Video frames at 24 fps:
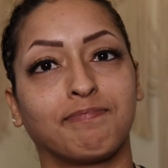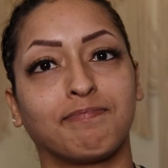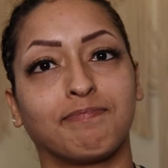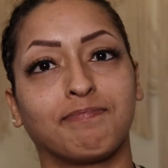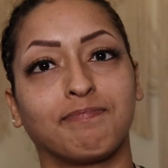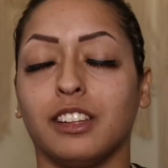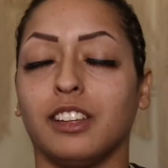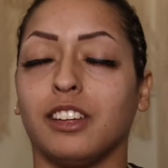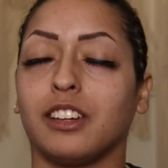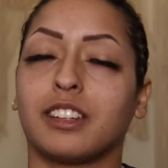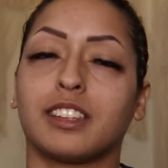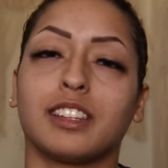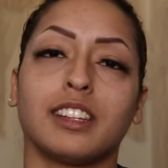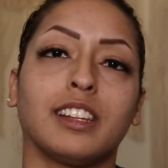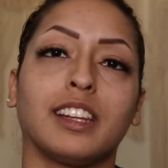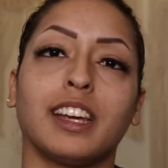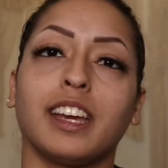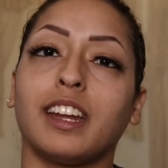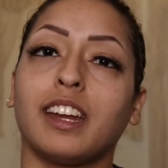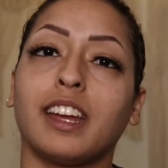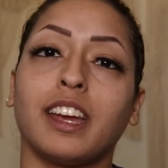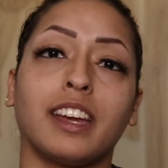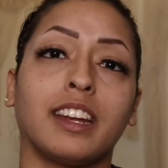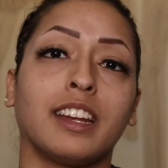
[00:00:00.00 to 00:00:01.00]
Look, the
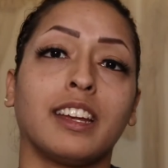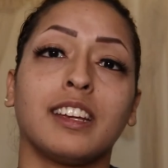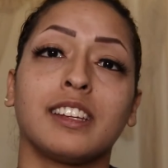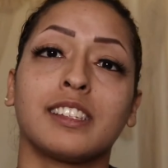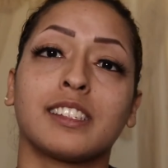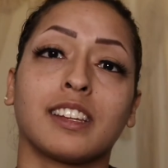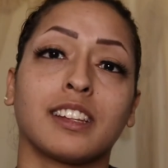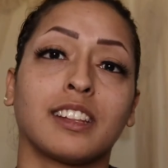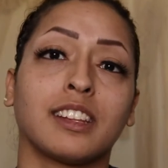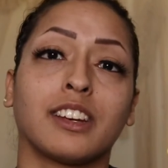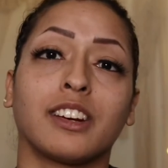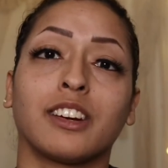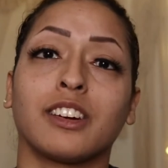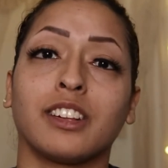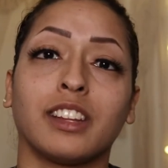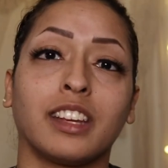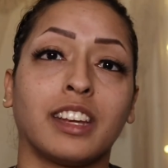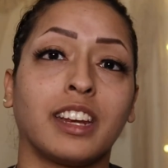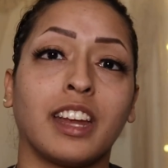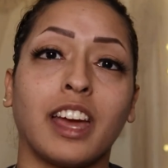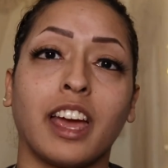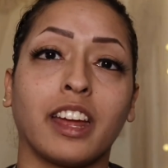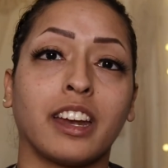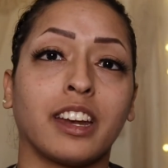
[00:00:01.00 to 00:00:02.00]
late 80s and the
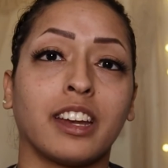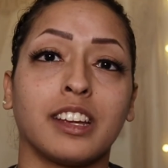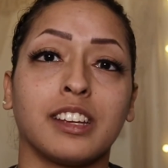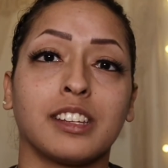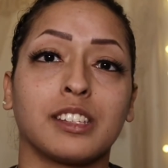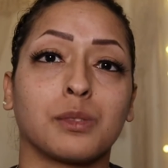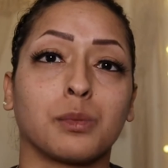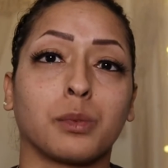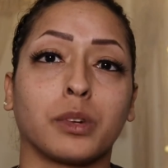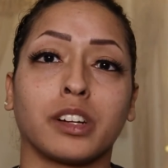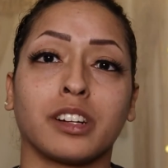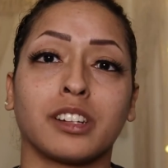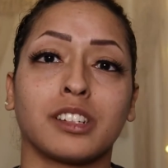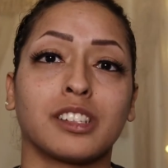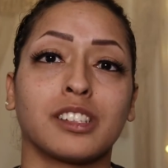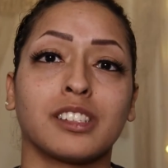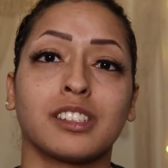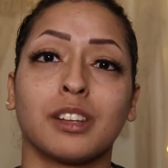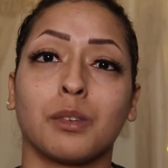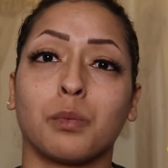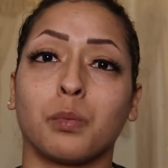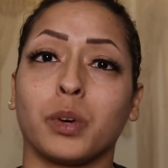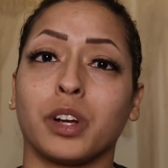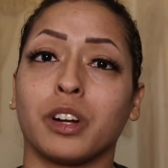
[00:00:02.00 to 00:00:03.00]
early 90s were
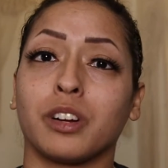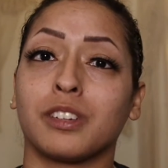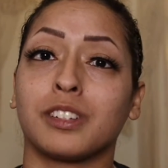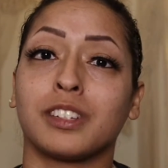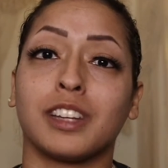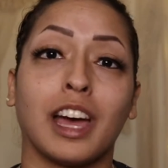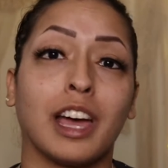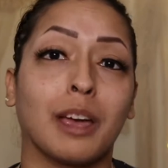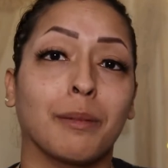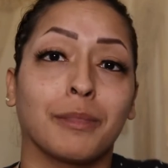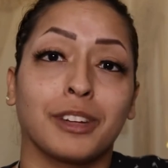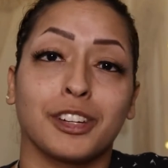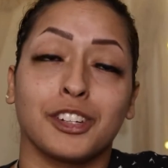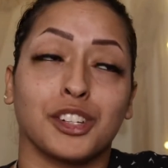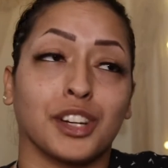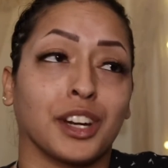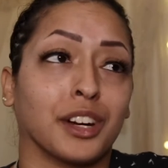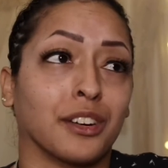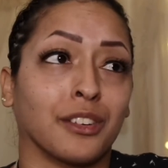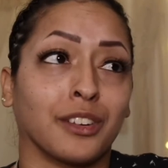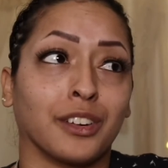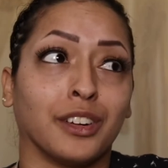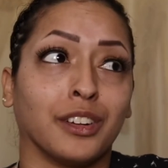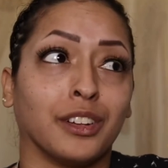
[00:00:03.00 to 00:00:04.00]
just a weird time in
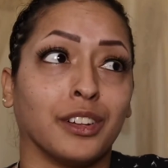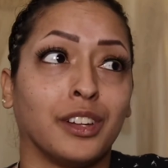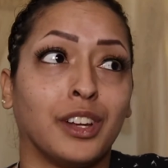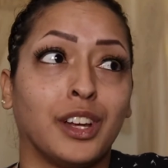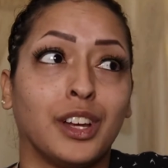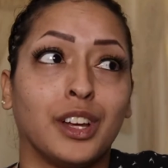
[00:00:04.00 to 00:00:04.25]
general,